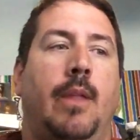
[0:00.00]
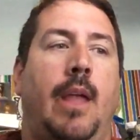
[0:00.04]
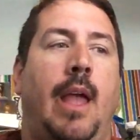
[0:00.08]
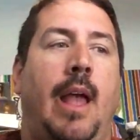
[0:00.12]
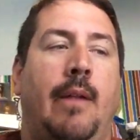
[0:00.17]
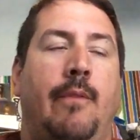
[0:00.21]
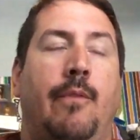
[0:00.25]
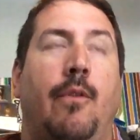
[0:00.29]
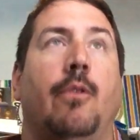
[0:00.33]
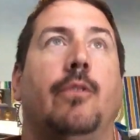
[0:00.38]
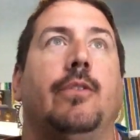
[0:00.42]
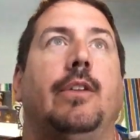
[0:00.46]

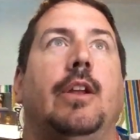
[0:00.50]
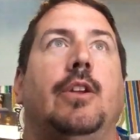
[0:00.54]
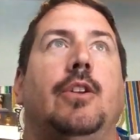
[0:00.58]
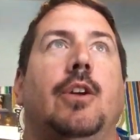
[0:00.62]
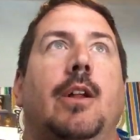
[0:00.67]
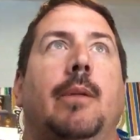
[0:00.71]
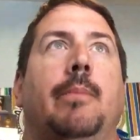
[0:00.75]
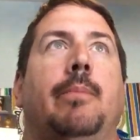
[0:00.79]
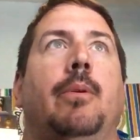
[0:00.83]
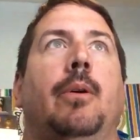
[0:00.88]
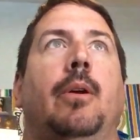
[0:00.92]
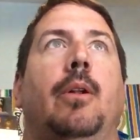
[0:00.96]
At first, they
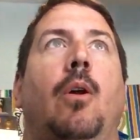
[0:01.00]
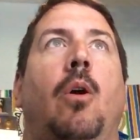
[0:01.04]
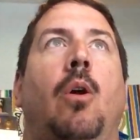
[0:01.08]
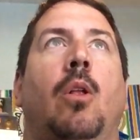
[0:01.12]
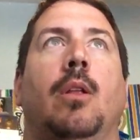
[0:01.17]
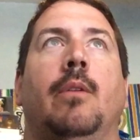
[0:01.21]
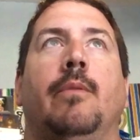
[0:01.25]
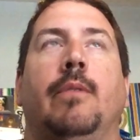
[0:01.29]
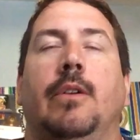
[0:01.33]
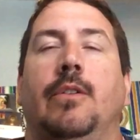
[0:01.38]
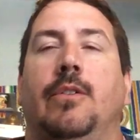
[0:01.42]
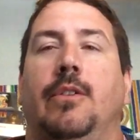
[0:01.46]
tried to put
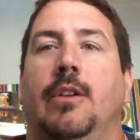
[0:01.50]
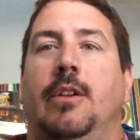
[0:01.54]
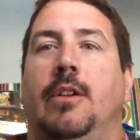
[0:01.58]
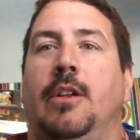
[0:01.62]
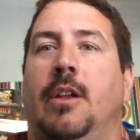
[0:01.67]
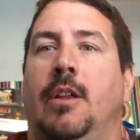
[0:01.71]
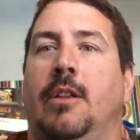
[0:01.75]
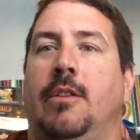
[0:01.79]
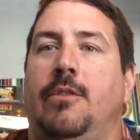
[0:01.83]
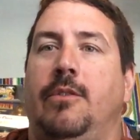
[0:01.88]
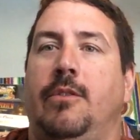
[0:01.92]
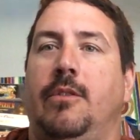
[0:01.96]
all of us
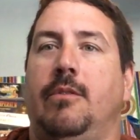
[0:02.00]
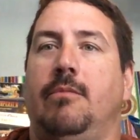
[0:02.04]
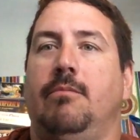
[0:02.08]
into,